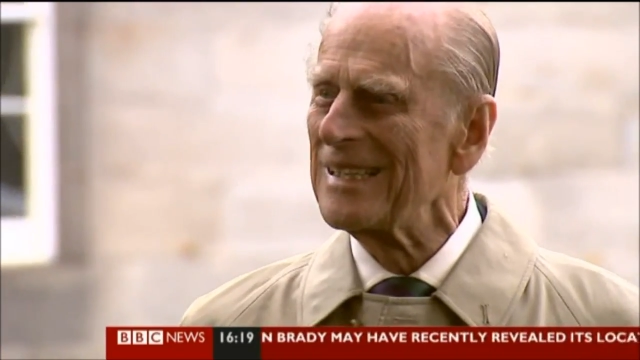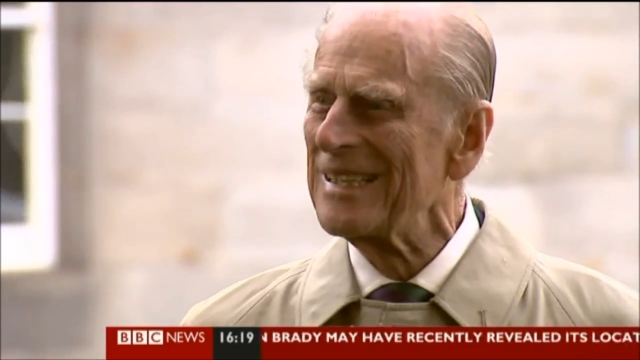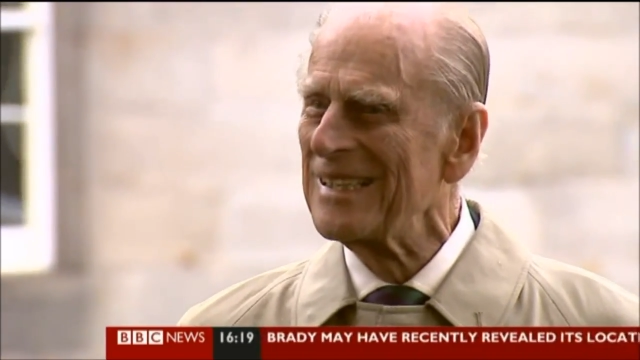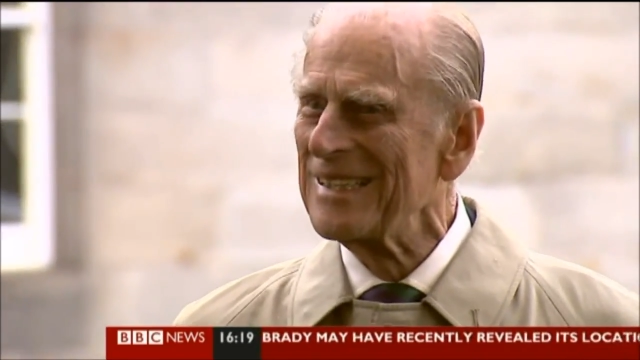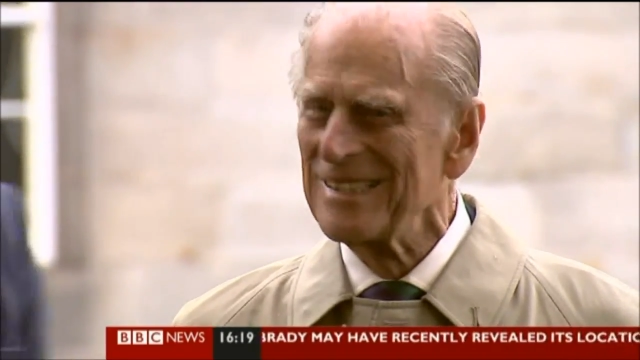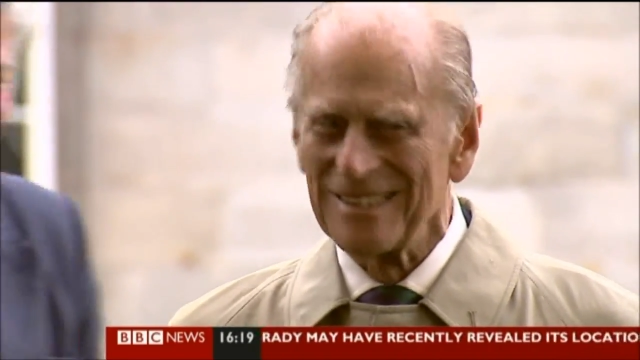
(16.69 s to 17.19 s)

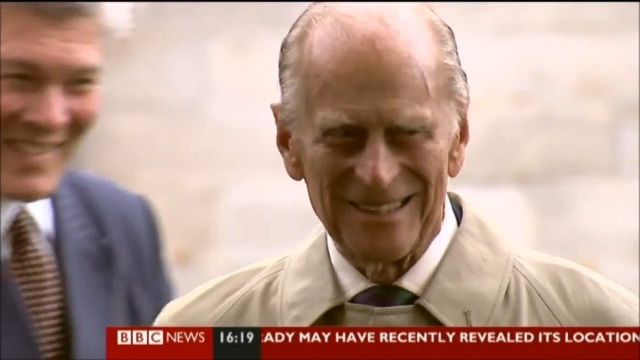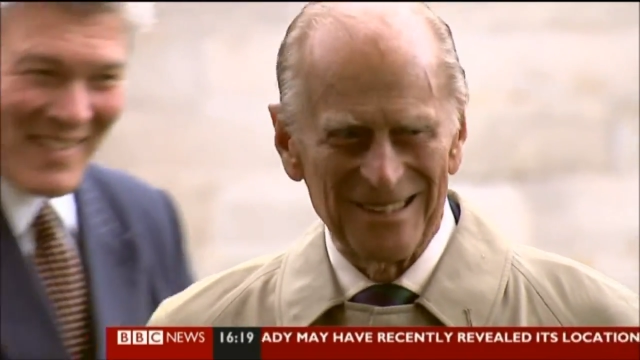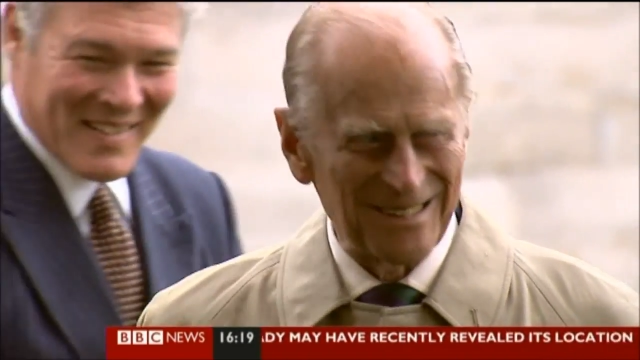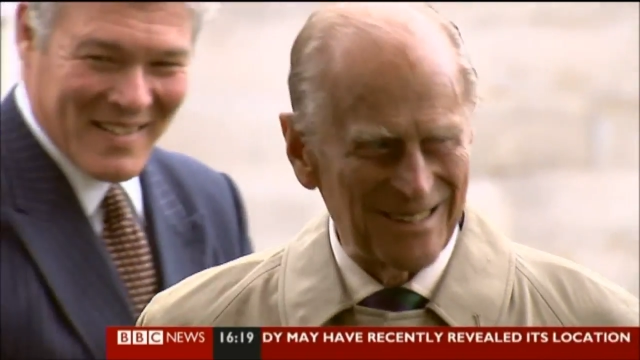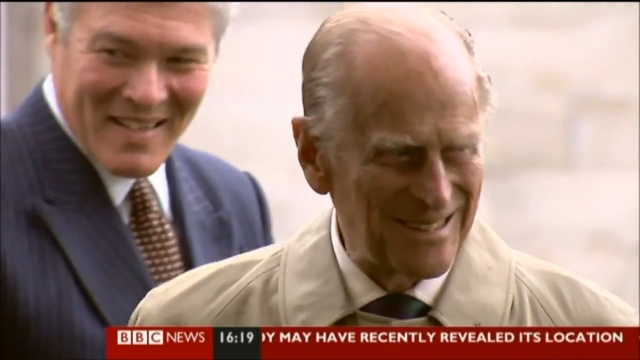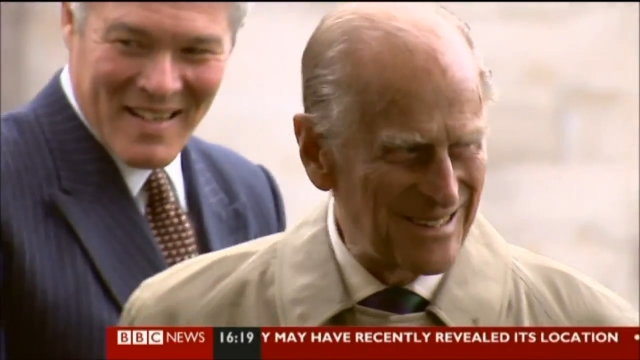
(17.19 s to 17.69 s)
It is the
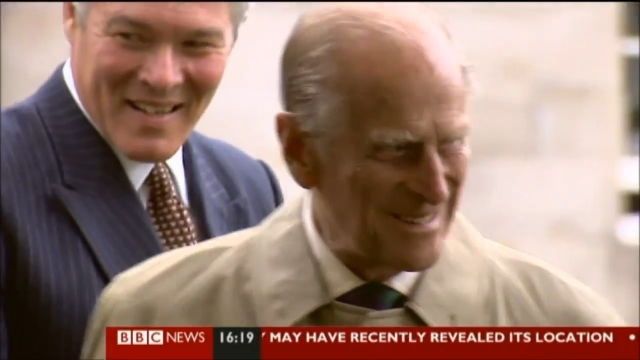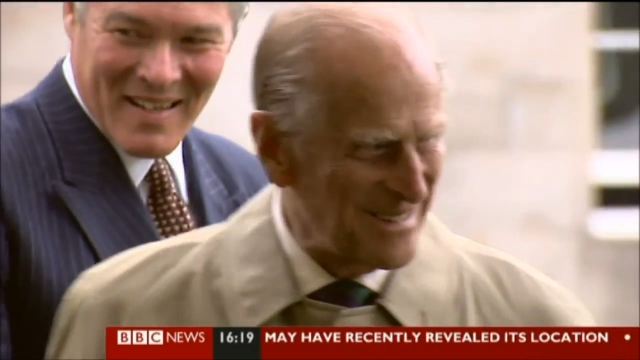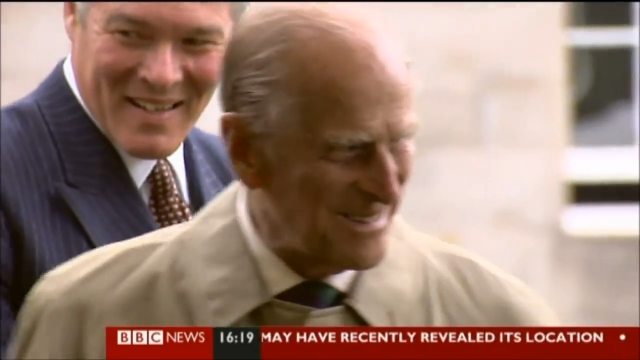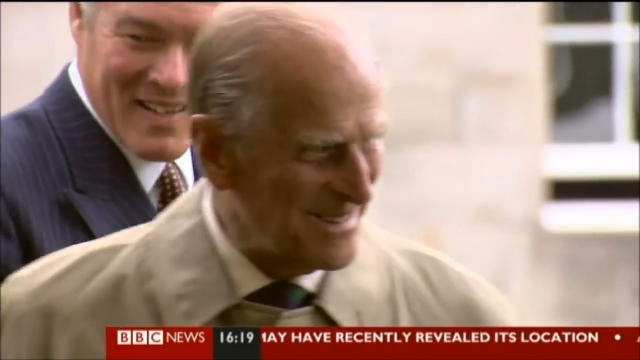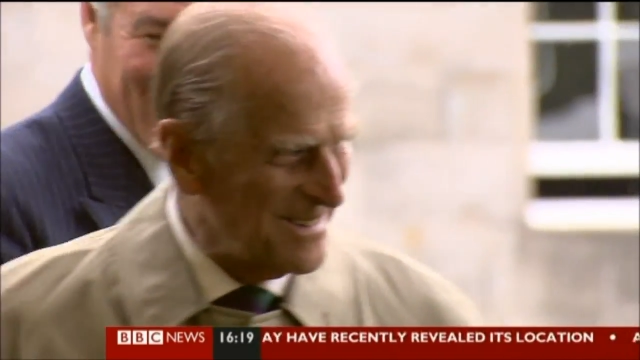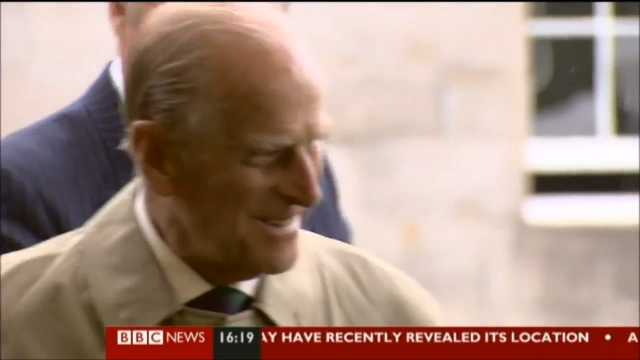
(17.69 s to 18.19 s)
third time
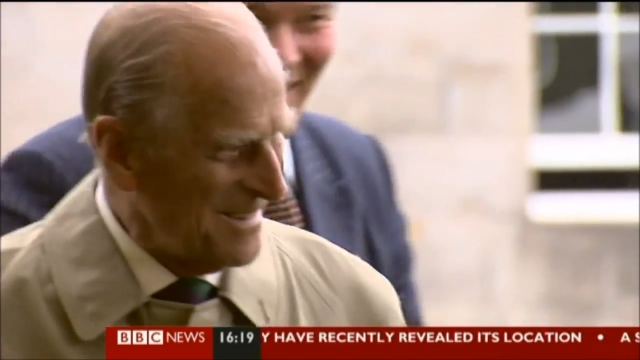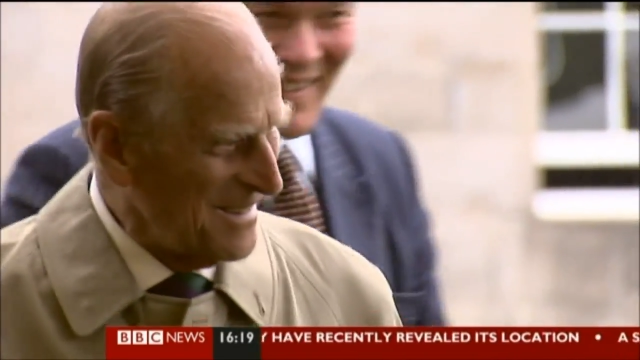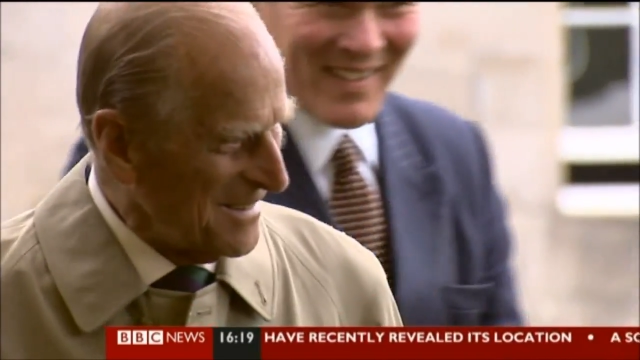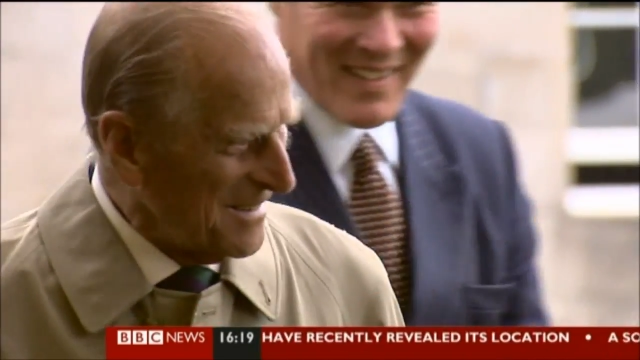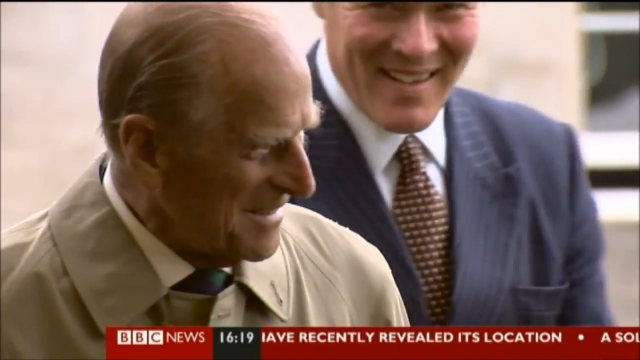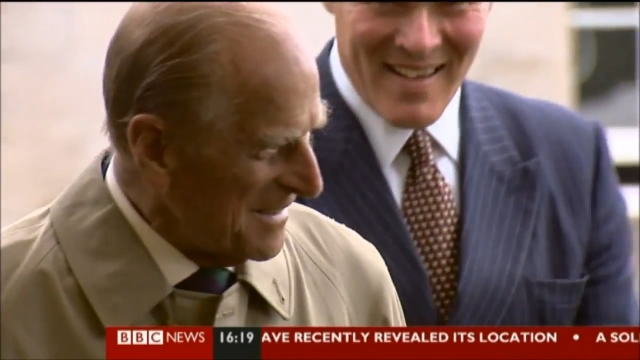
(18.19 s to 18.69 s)
that he's been
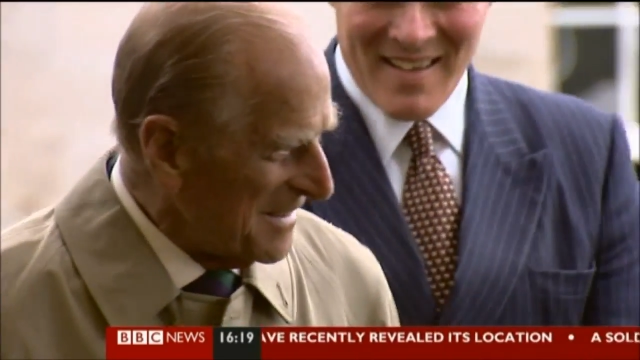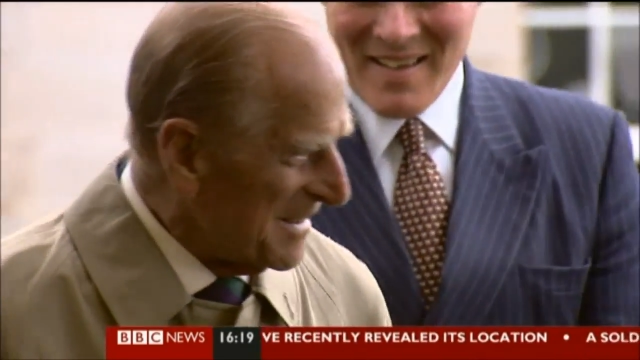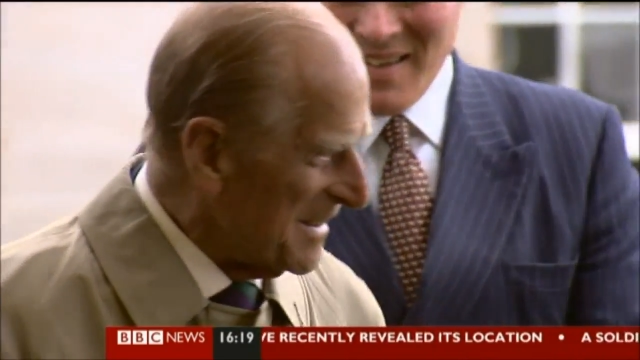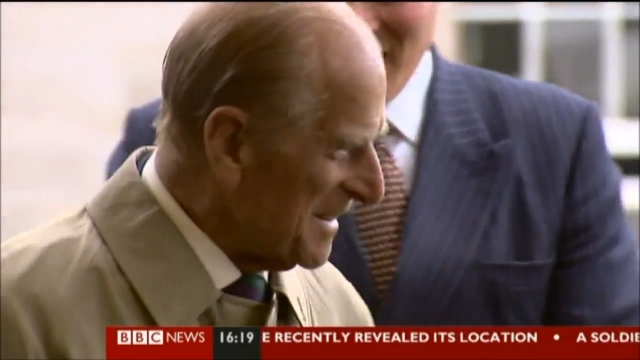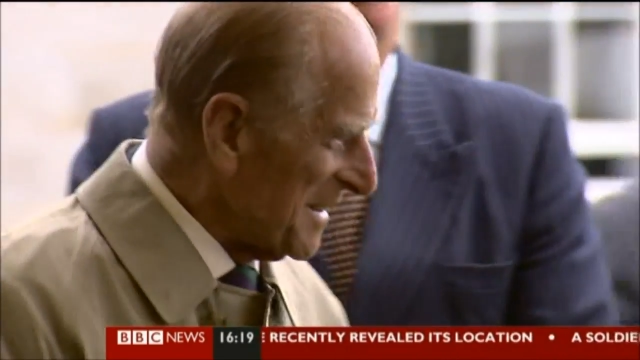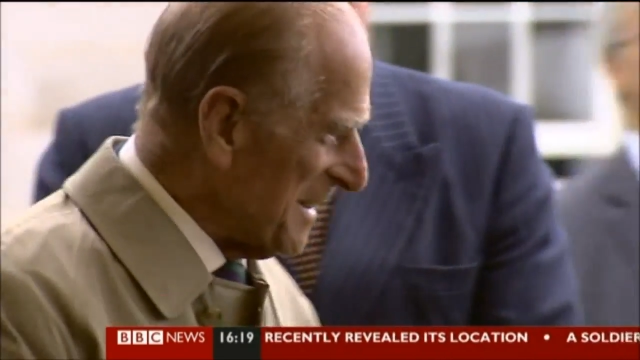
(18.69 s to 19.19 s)
admitted
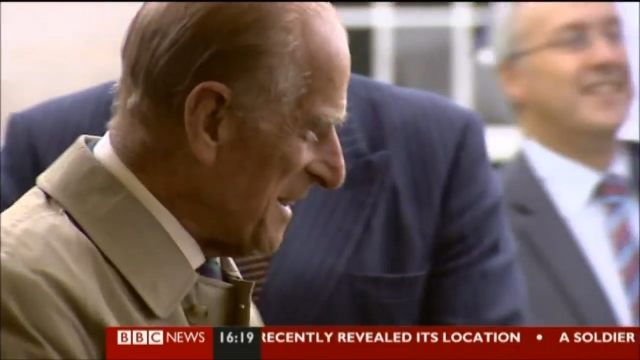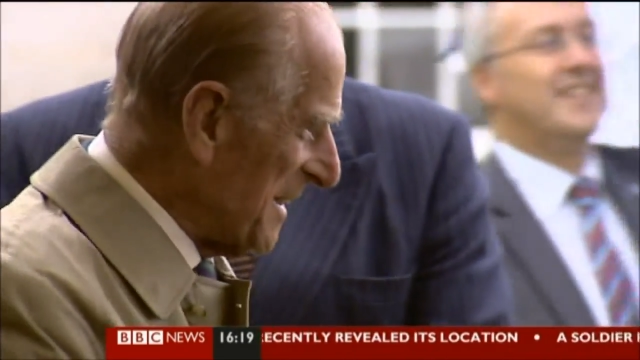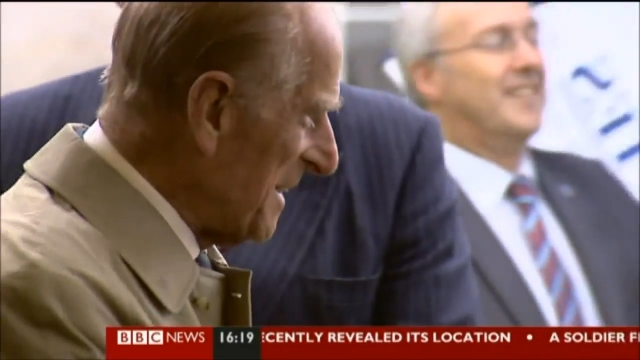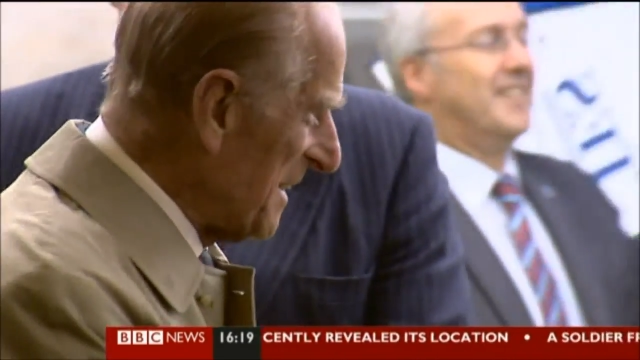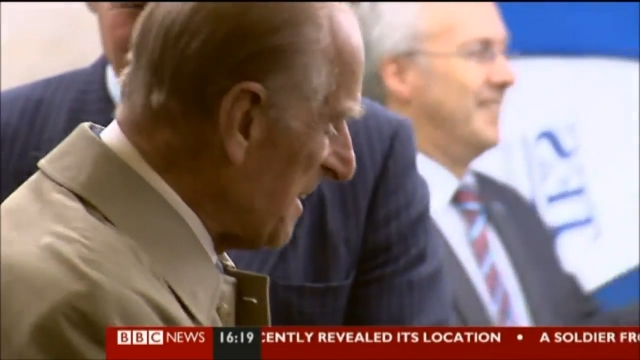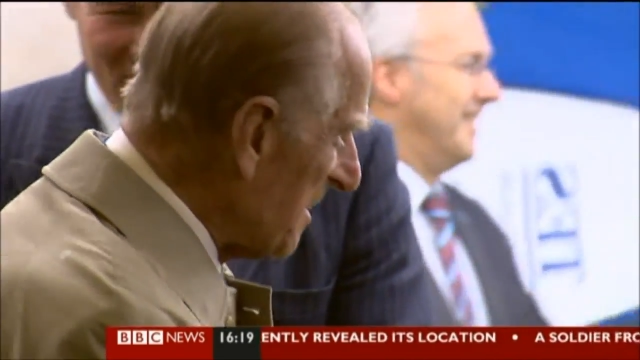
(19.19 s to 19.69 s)
to
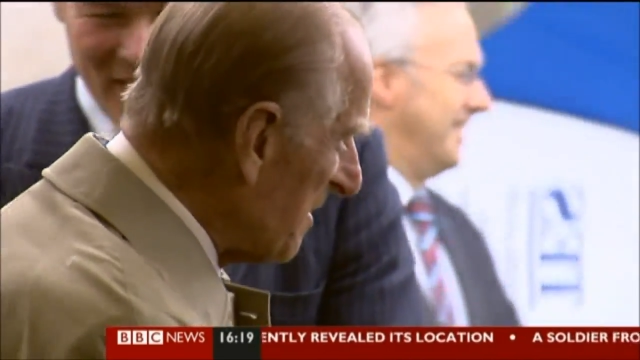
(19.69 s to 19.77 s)
hospital